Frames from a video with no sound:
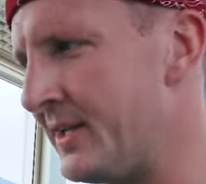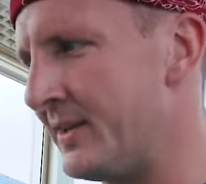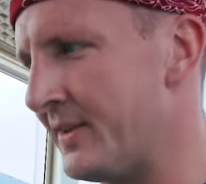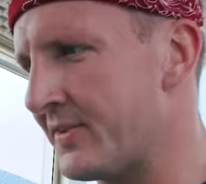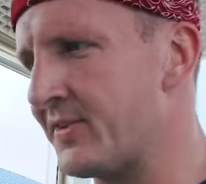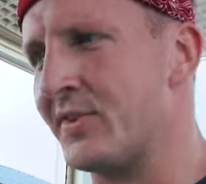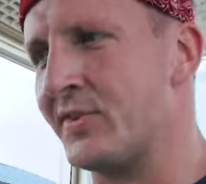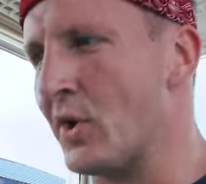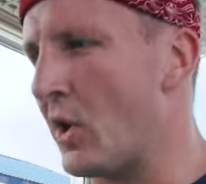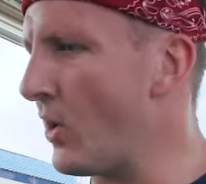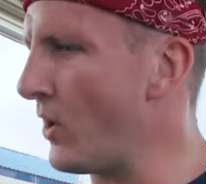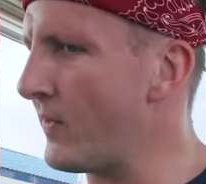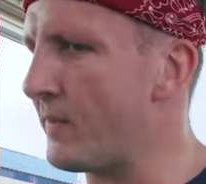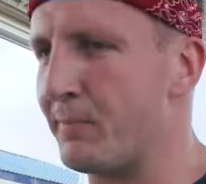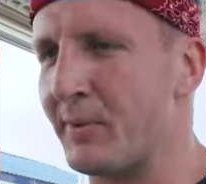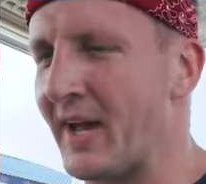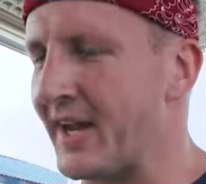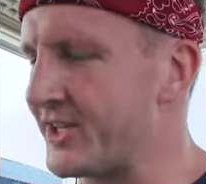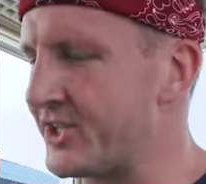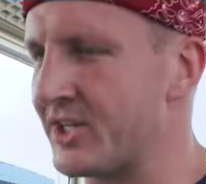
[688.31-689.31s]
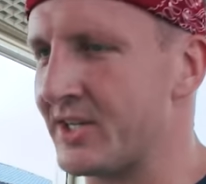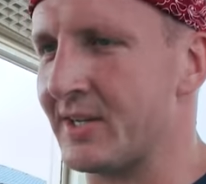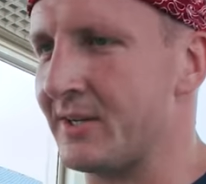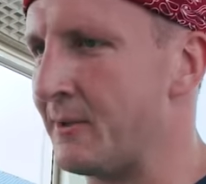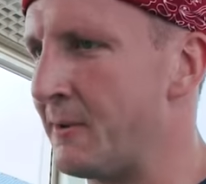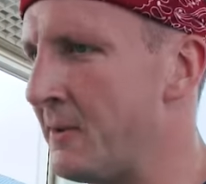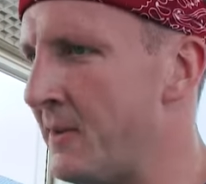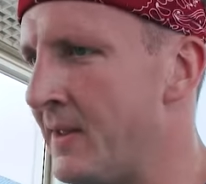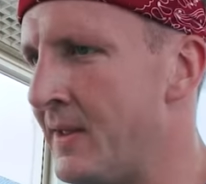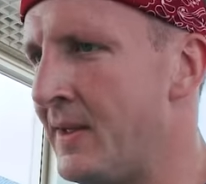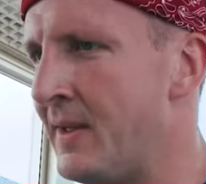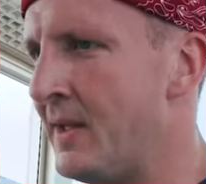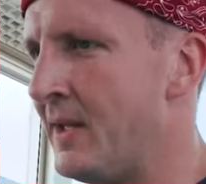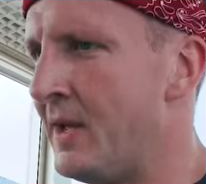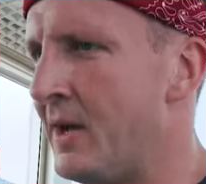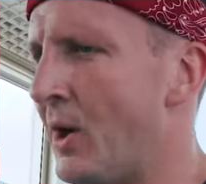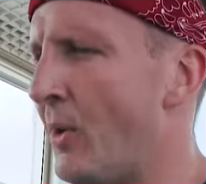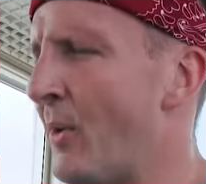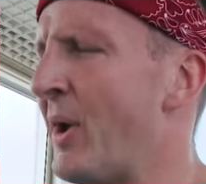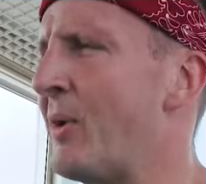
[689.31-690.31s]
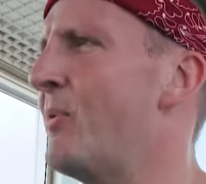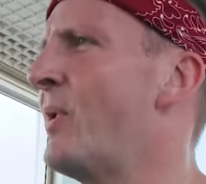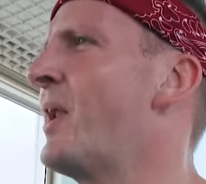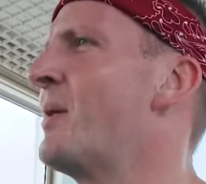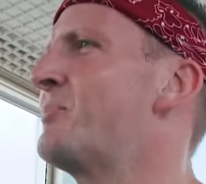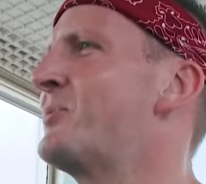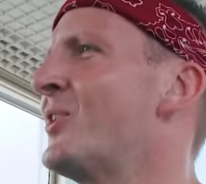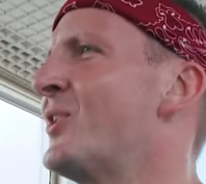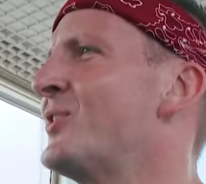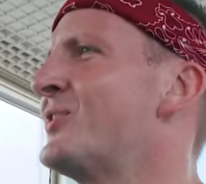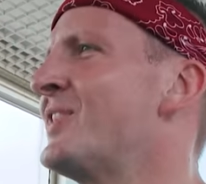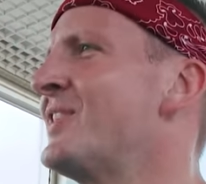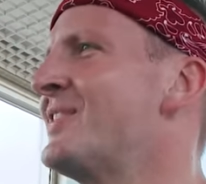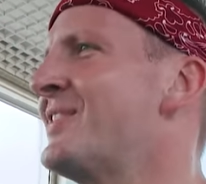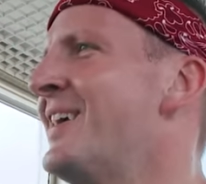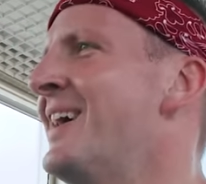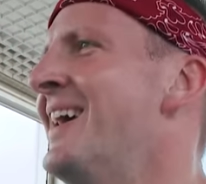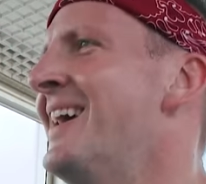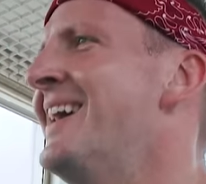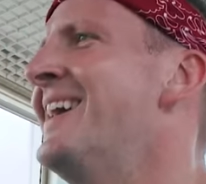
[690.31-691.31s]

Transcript: This is all the black chicken. Wait, what episode is this?